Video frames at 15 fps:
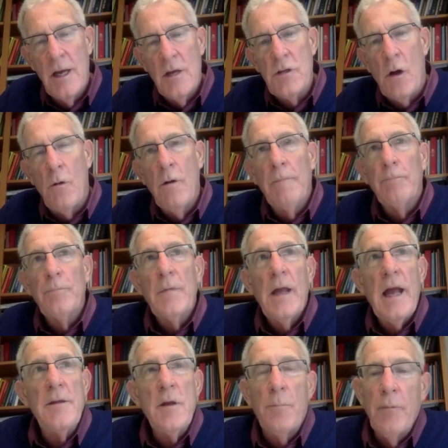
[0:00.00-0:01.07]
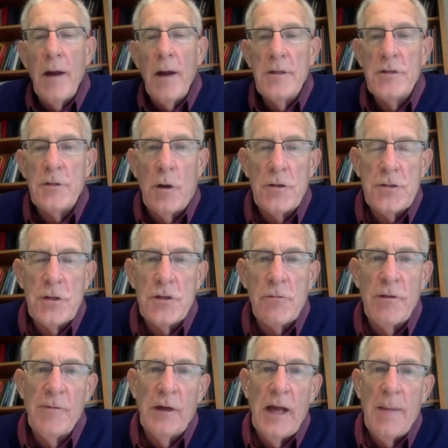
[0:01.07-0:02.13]
So, and your brain starts to
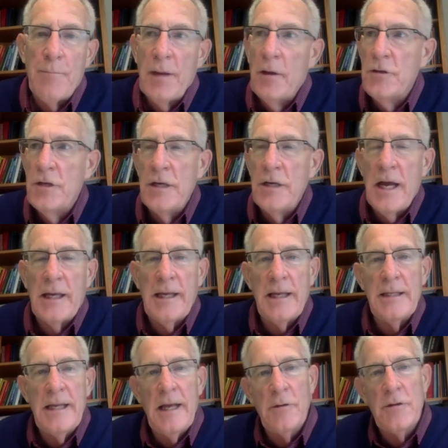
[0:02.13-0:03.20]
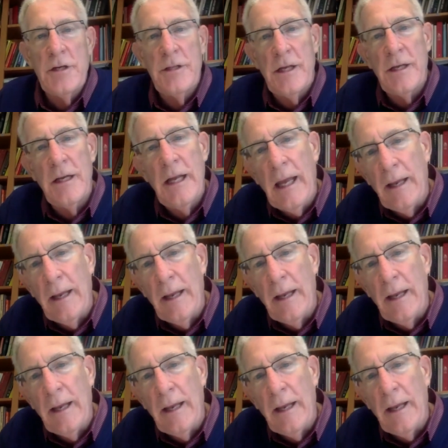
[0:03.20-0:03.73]
shrivel up because you're not getting the energy that you